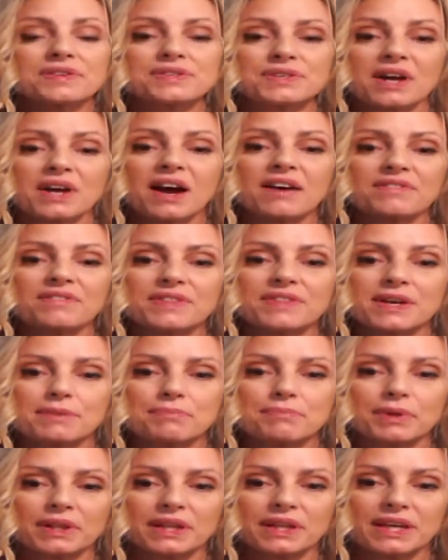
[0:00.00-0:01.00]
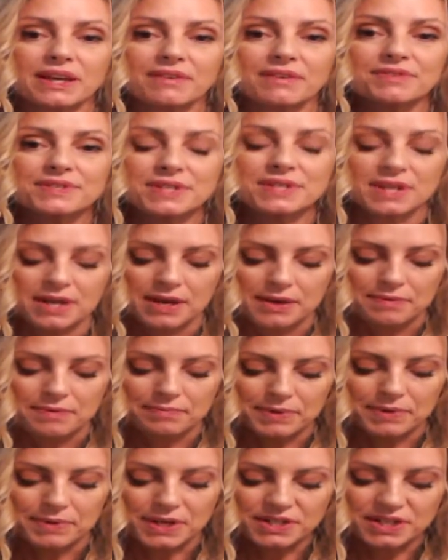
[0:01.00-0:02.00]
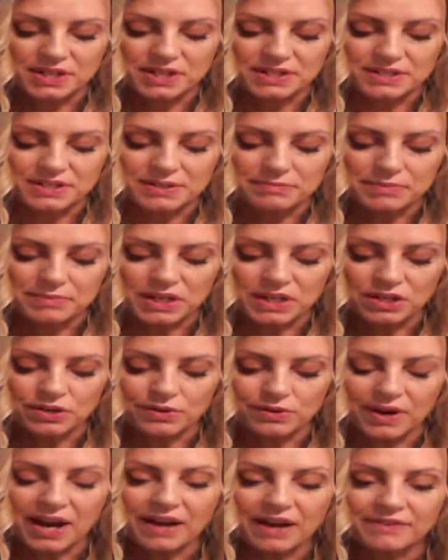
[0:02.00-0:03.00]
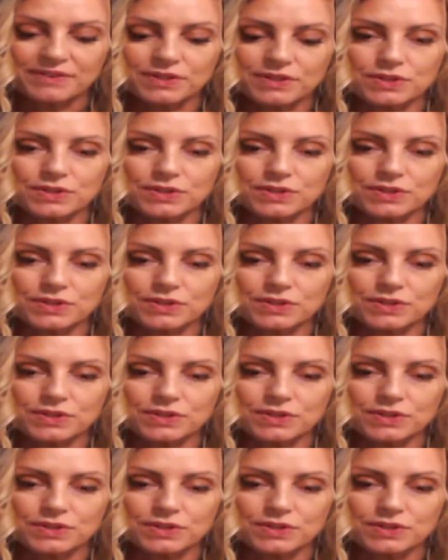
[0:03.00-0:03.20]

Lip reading: have their beliefs, but it doesn't mean you have